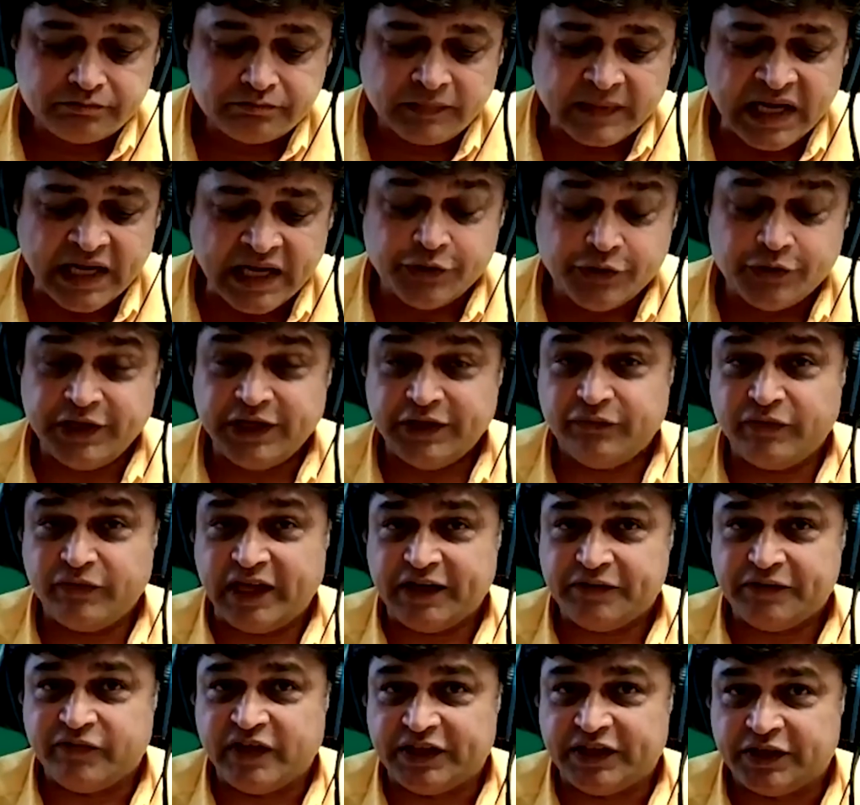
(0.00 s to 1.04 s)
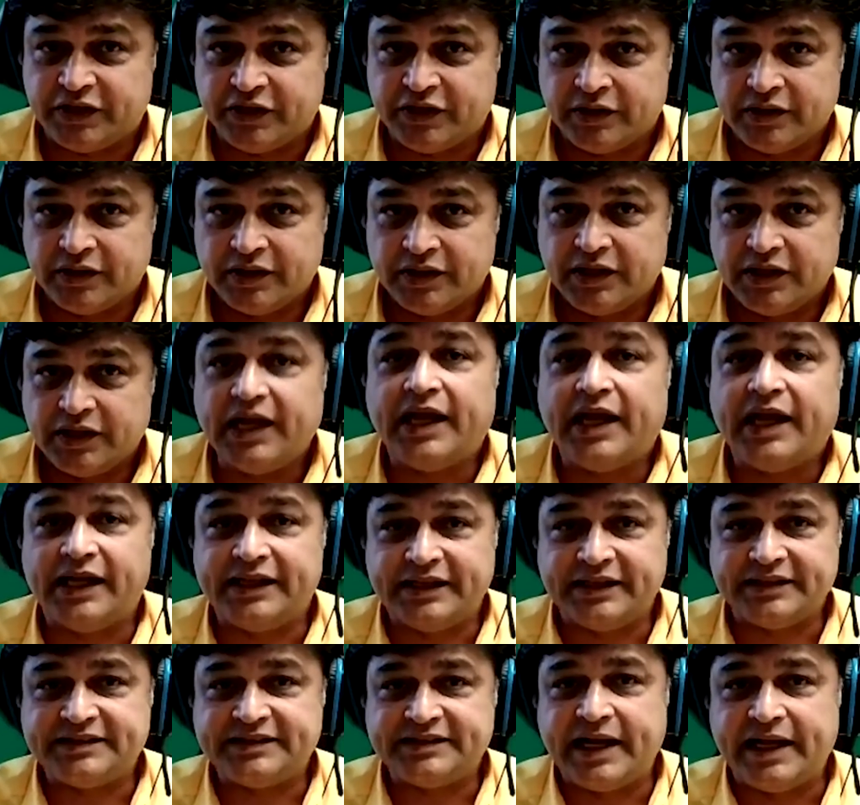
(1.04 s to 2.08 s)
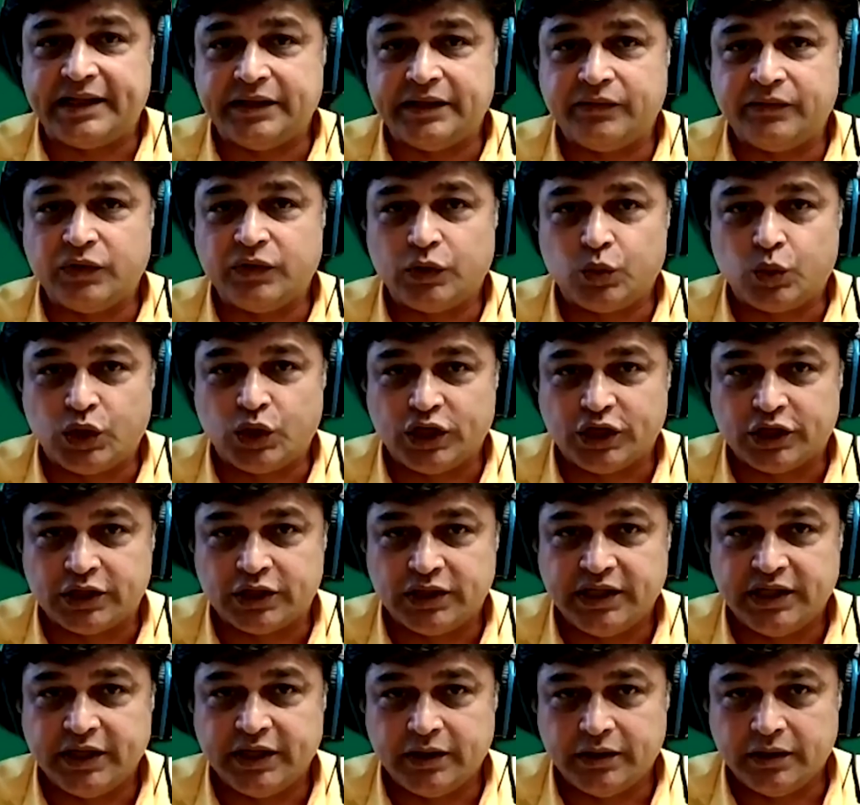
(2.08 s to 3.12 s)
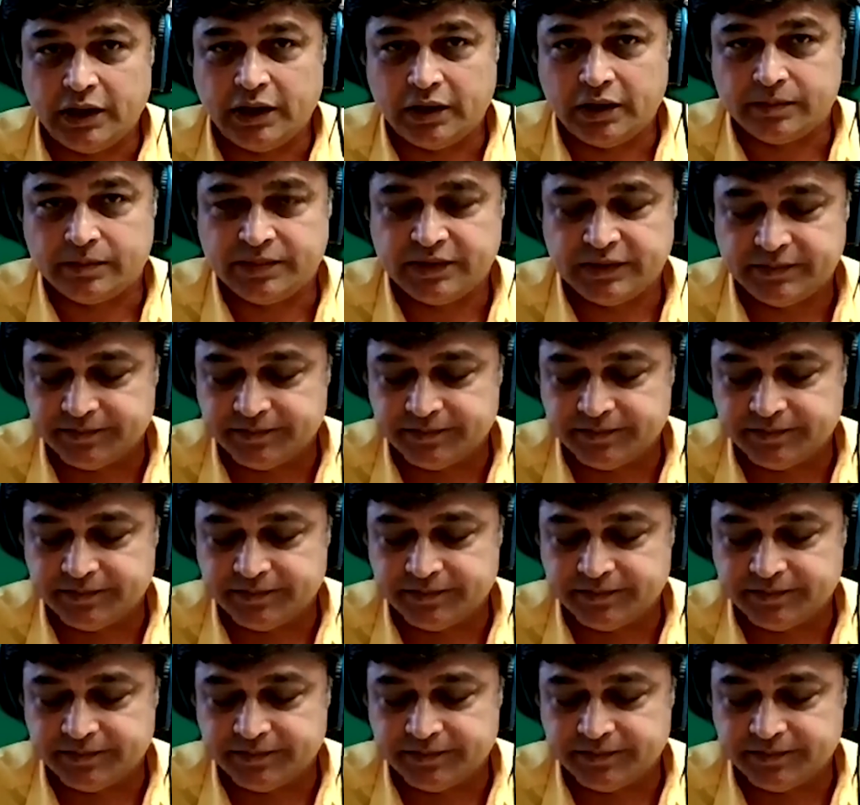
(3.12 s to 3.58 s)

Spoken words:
and you need wet weather, and then tiling will work. It'll help.